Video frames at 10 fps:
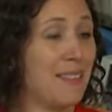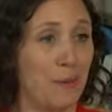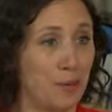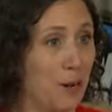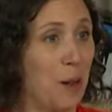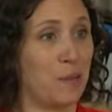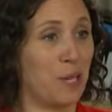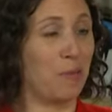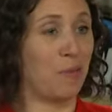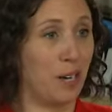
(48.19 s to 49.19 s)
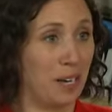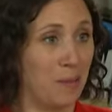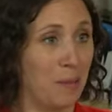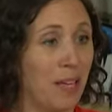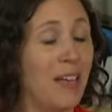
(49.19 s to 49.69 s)
That was an upset for
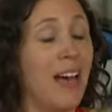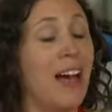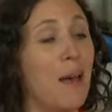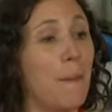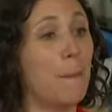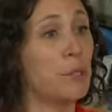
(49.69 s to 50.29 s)
him. Uh,